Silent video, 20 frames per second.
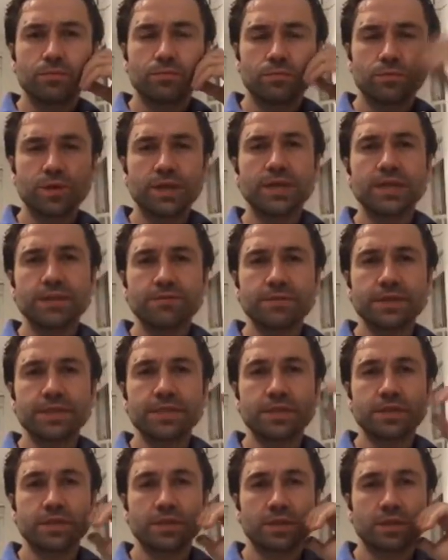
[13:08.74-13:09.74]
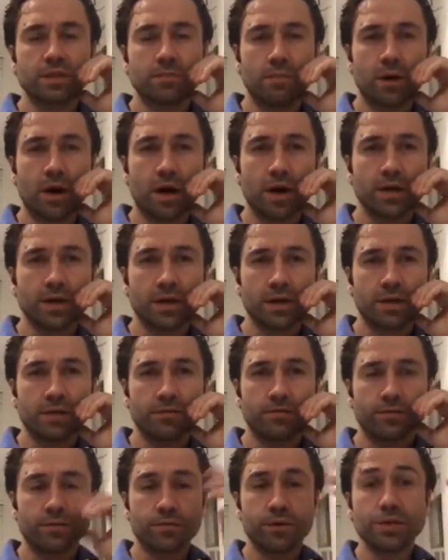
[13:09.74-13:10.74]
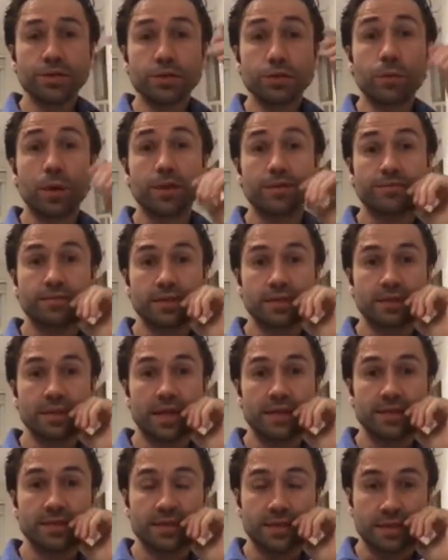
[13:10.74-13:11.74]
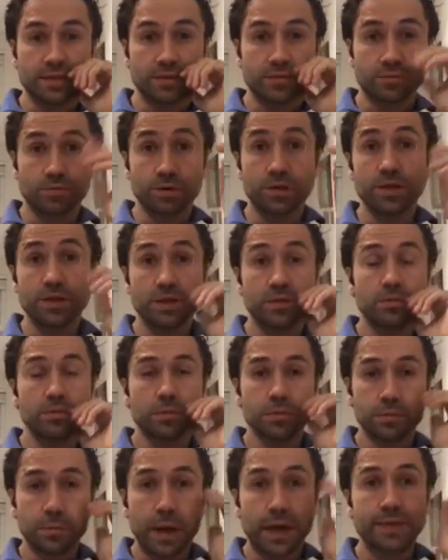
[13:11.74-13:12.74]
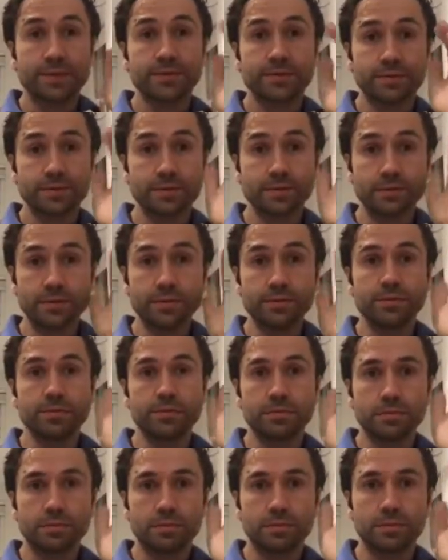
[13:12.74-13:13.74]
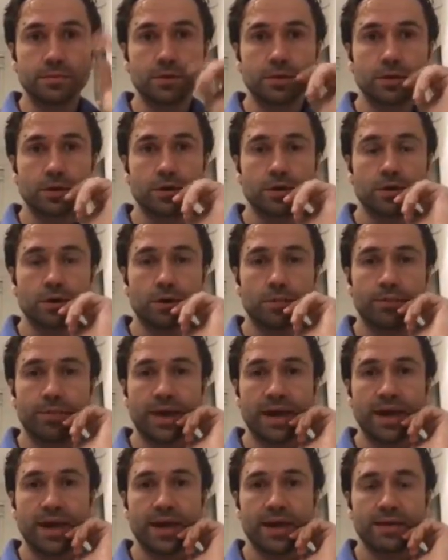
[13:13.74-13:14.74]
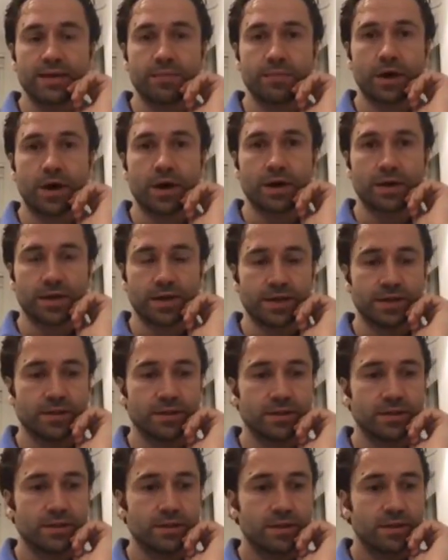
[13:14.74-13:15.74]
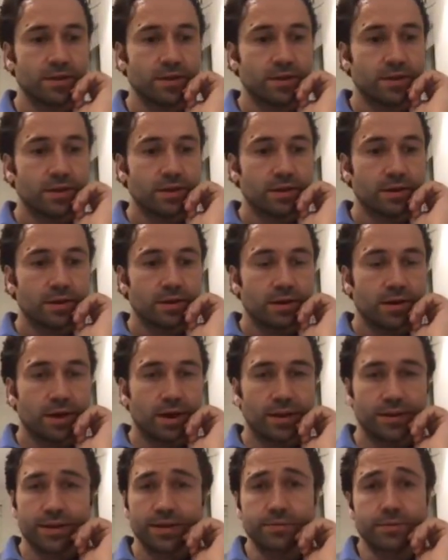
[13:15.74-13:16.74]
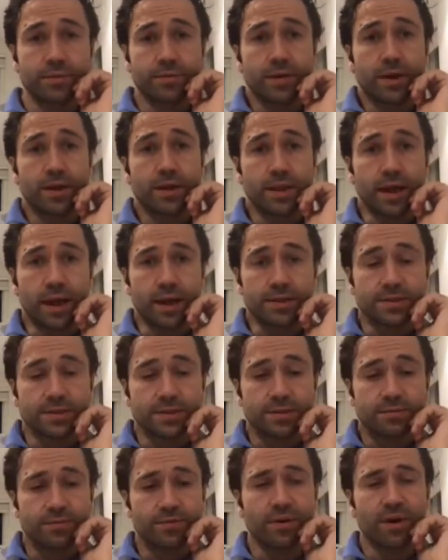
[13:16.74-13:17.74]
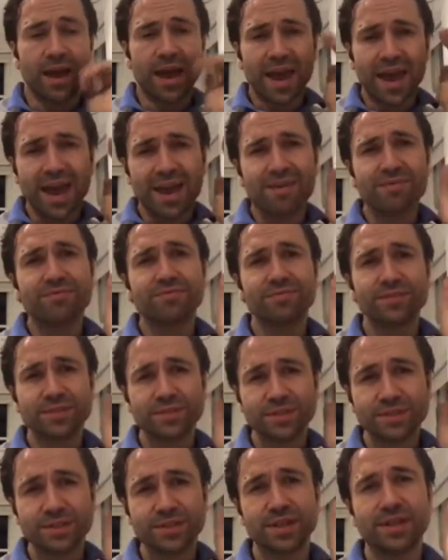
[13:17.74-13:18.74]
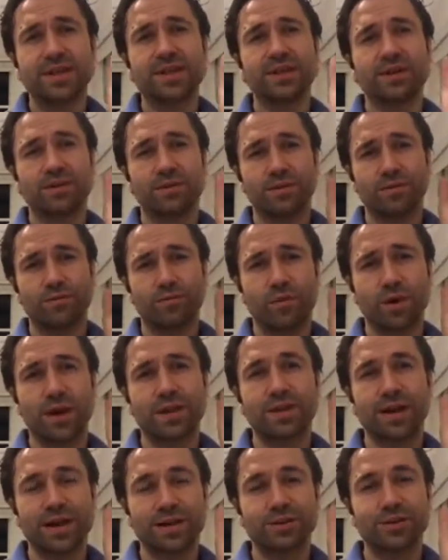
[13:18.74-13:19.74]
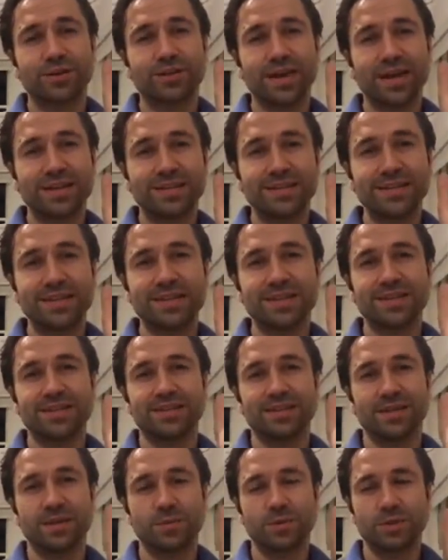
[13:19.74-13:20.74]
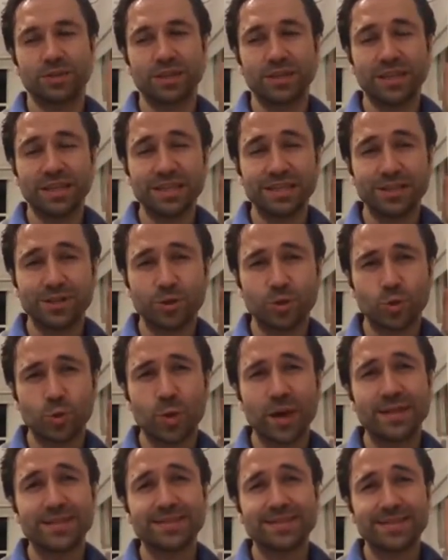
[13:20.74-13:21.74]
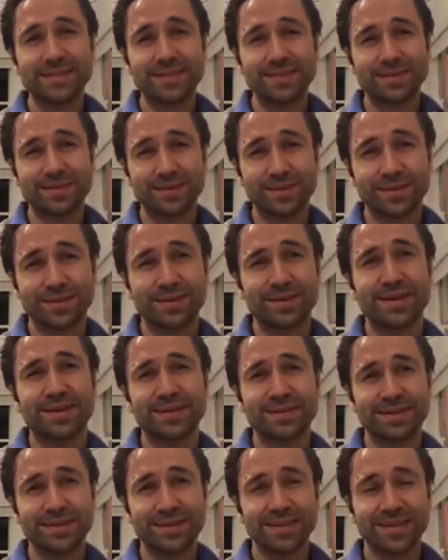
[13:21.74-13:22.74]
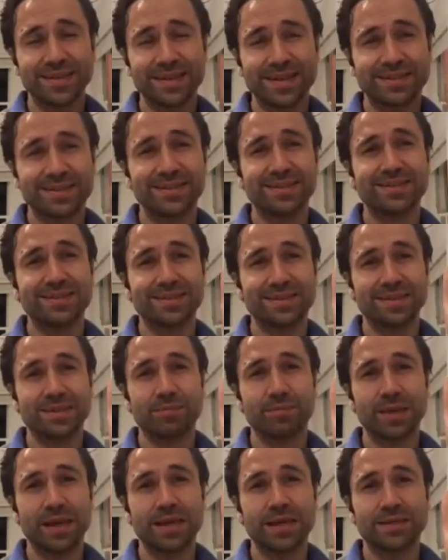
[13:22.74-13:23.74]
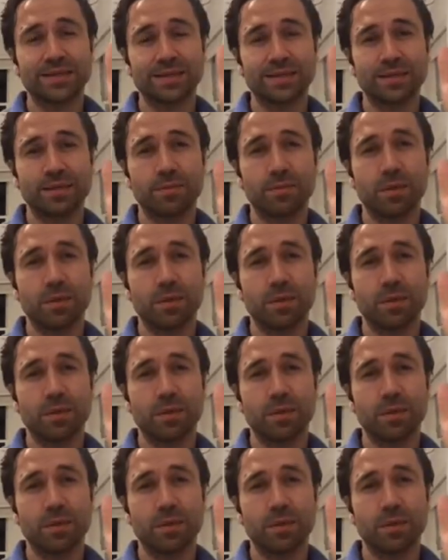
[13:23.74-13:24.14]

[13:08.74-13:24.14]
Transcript: really researching the market for each one of these ideas. Really, we went to compare the market. And then we realized for every single of one hundred ideas, there was at least twenty to thirty existing players in the